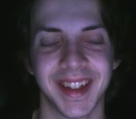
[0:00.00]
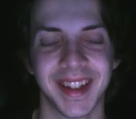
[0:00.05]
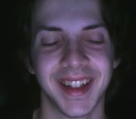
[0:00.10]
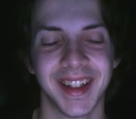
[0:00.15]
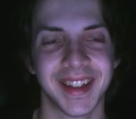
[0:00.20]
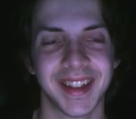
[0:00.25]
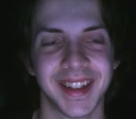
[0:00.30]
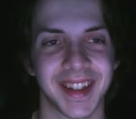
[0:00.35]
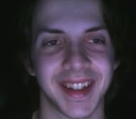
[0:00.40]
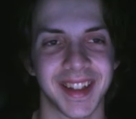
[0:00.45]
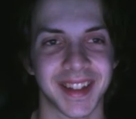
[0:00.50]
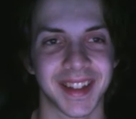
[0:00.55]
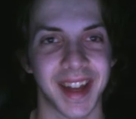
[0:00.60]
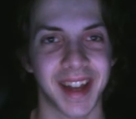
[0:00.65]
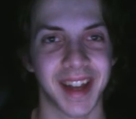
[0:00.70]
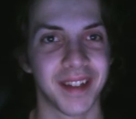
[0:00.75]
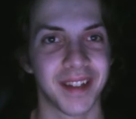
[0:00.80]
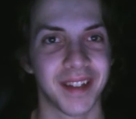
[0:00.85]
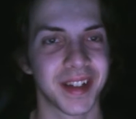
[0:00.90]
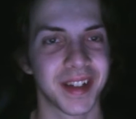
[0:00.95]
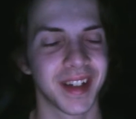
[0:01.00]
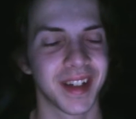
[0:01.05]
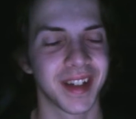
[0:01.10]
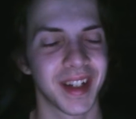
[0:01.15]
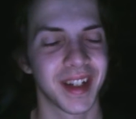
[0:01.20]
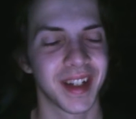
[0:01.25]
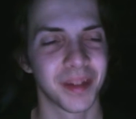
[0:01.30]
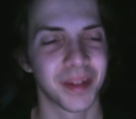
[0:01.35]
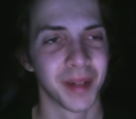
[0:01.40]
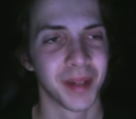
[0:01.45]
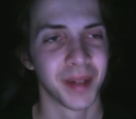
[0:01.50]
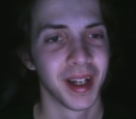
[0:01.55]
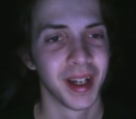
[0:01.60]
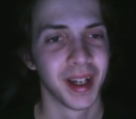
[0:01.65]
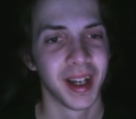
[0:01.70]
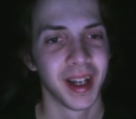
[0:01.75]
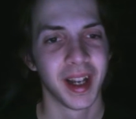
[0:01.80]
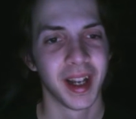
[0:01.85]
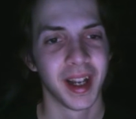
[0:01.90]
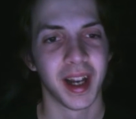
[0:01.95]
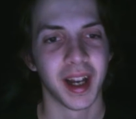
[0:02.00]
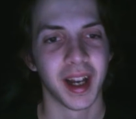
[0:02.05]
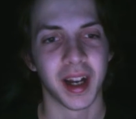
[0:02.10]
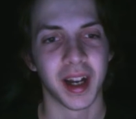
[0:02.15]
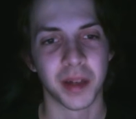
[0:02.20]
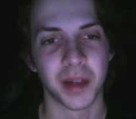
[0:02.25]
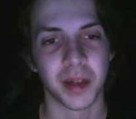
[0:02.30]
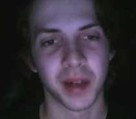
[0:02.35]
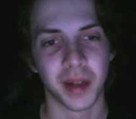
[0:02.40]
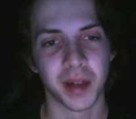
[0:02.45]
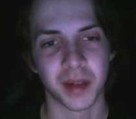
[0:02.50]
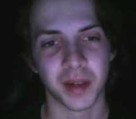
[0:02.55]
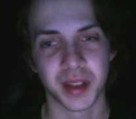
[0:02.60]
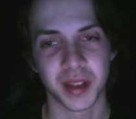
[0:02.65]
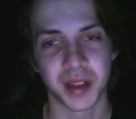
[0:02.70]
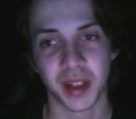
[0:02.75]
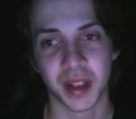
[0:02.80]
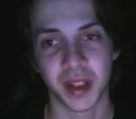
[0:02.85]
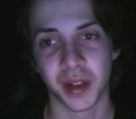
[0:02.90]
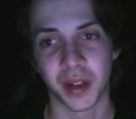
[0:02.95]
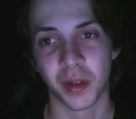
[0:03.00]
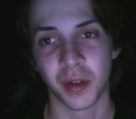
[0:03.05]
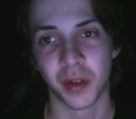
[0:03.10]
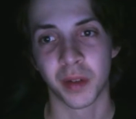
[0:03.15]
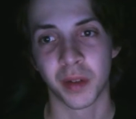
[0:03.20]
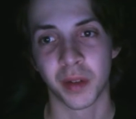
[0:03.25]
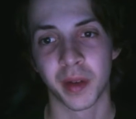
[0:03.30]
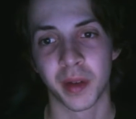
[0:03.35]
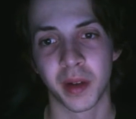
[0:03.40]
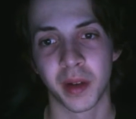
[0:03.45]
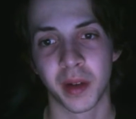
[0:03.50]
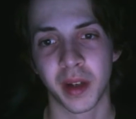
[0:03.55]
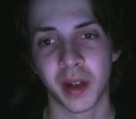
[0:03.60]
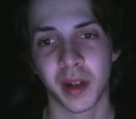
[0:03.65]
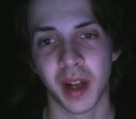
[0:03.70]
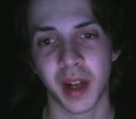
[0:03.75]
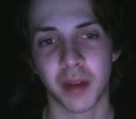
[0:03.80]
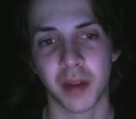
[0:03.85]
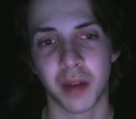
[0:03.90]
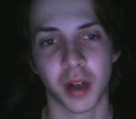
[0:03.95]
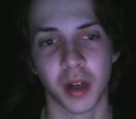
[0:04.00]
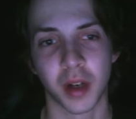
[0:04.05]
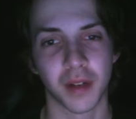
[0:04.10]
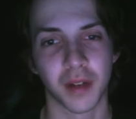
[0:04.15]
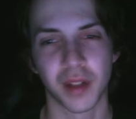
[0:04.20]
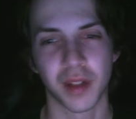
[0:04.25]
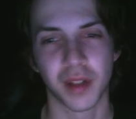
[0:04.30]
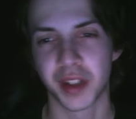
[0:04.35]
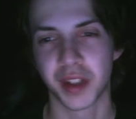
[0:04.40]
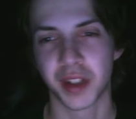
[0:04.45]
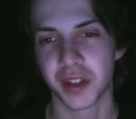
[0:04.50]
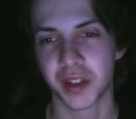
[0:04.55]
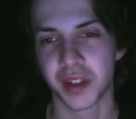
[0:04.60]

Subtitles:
see the savagery in him. And I'm sure there would have been, kind of more confliction with